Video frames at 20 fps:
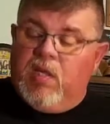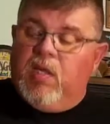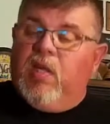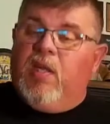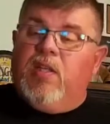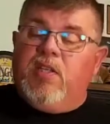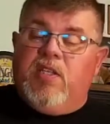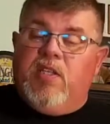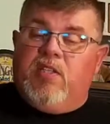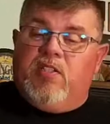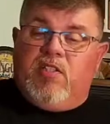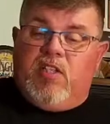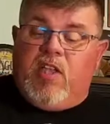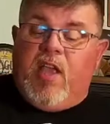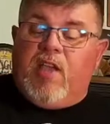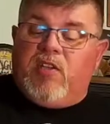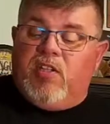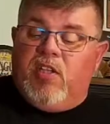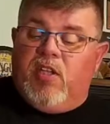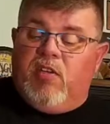It's
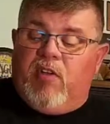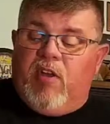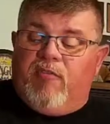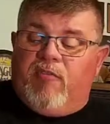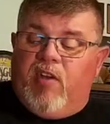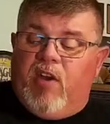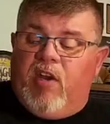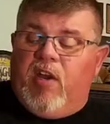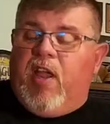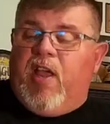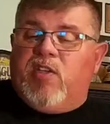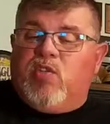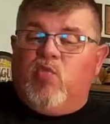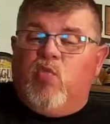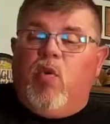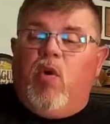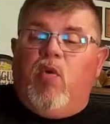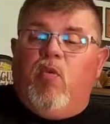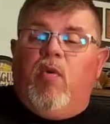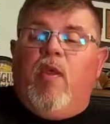actually a very nice,
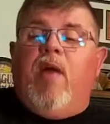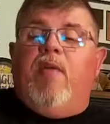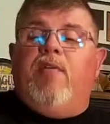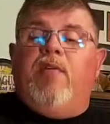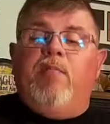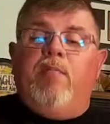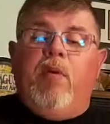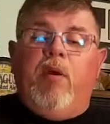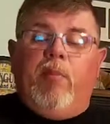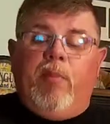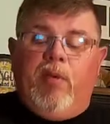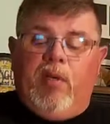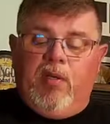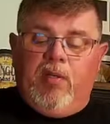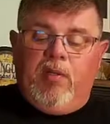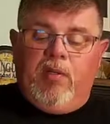well-rounded bourbon.